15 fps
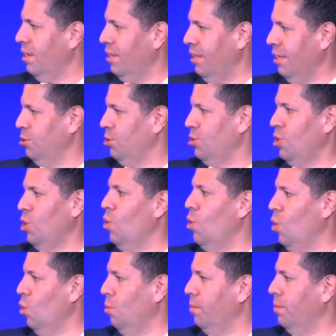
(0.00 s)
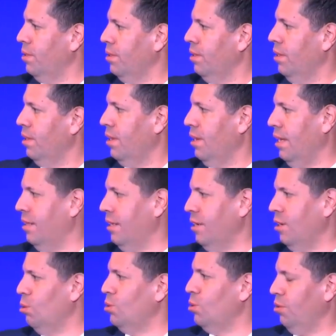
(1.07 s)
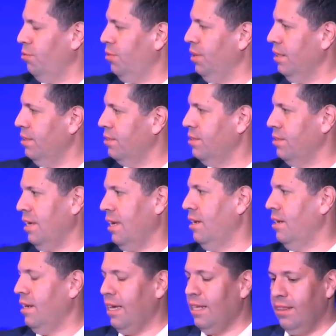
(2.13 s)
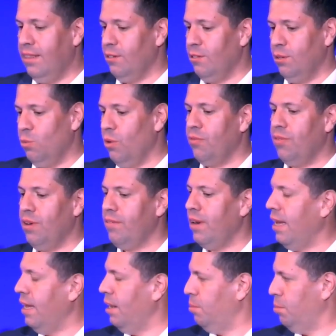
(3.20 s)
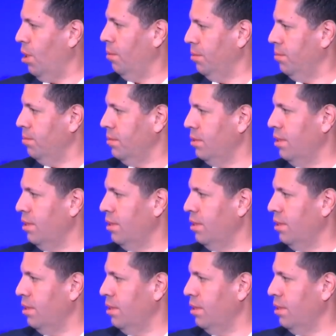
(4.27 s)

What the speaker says: they just go home and then go to the field, and there we've never had a problem.